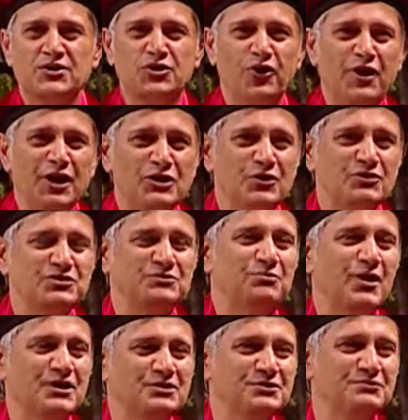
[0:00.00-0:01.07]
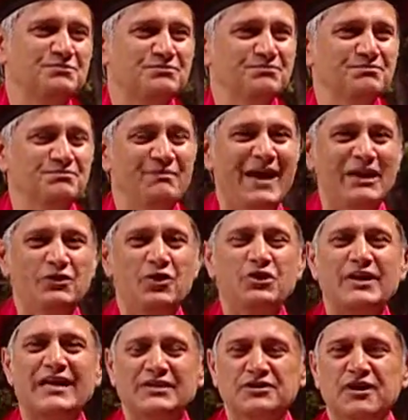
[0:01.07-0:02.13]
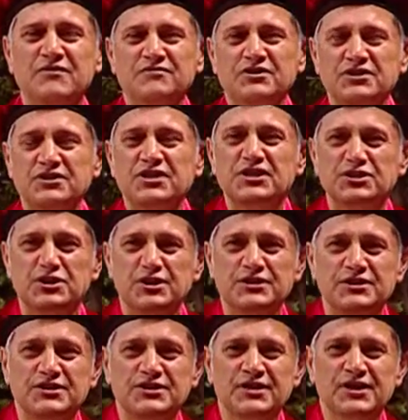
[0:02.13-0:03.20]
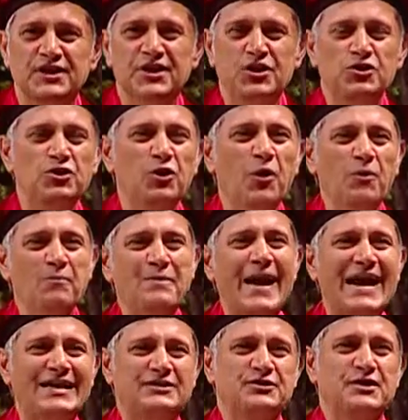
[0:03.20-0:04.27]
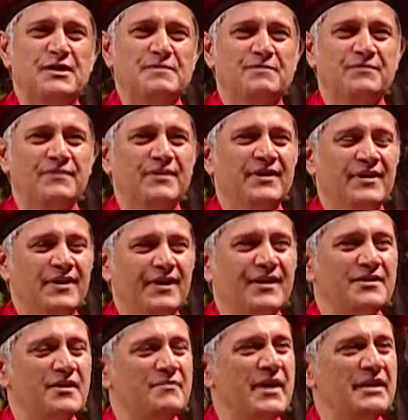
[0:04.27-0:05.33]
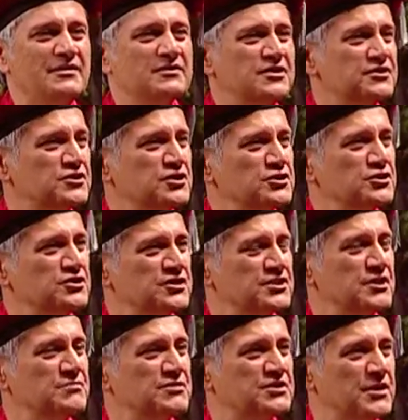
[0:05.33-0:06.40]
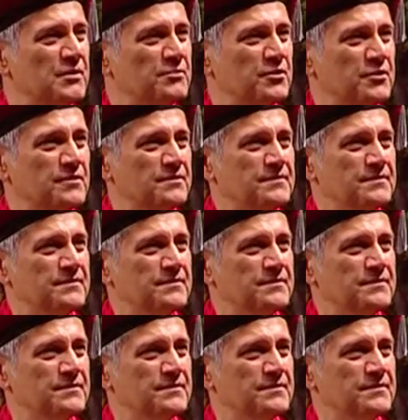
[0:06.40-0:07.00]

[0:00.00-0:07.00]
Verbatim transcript: During those what may look like tough decisions, you go back to them and they make the decision seem simple.